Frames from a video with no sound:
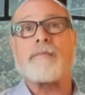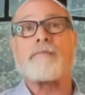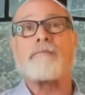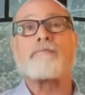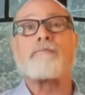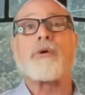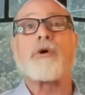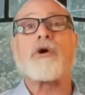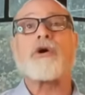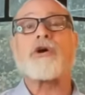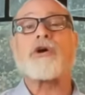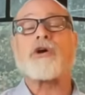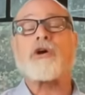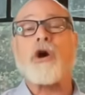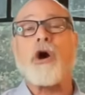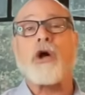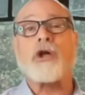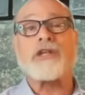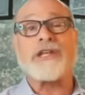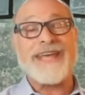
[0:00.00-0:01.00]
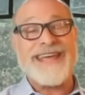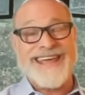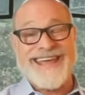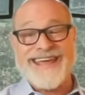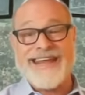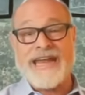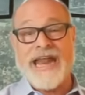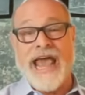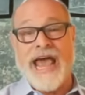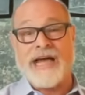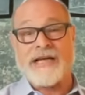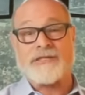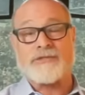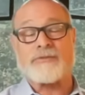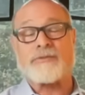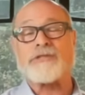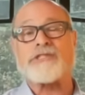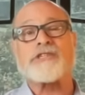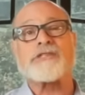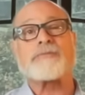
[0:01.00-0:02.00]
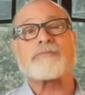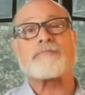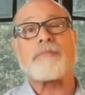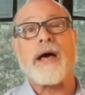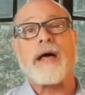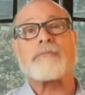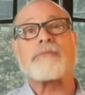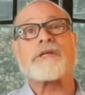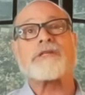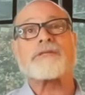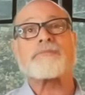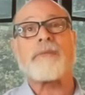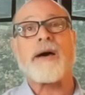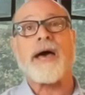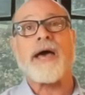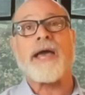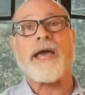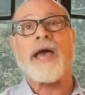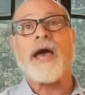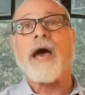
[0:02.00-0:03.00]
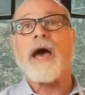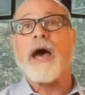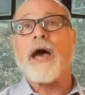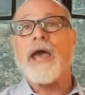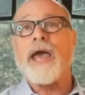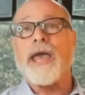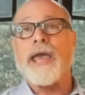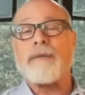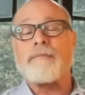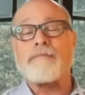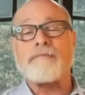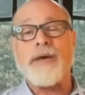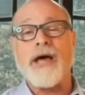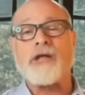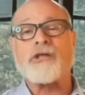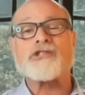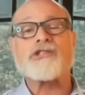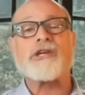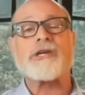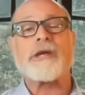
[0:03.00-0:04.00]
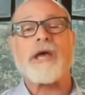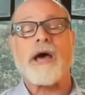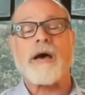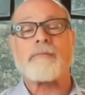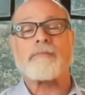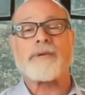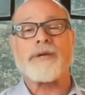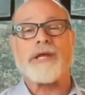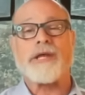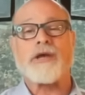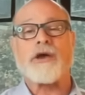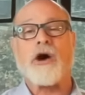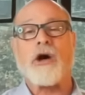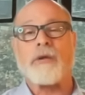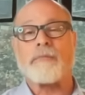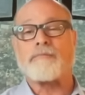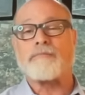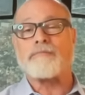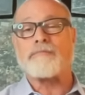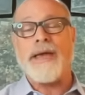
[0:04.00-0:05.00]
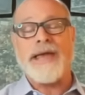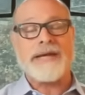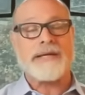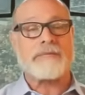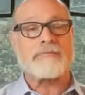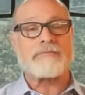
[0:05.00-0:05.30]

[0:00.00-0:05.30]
book called Inex, which is published by a Belgian company called Beta